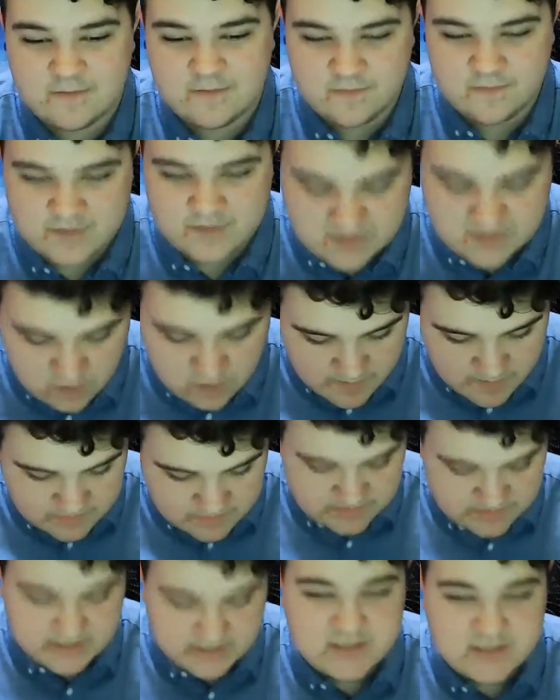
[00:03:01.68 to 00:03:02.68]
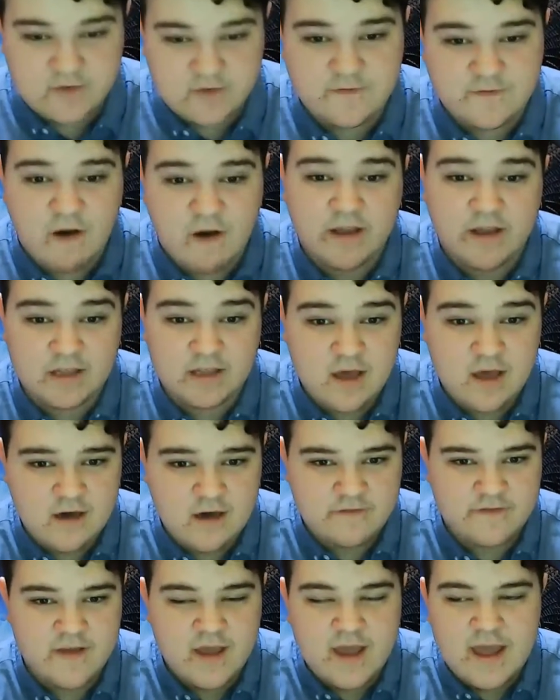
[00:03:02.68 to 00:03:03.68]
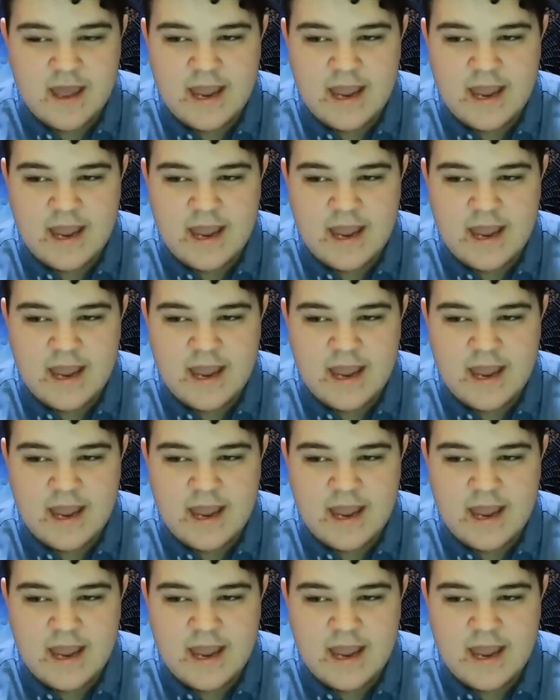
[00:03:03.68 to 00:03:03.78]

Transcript: story between these two falling in love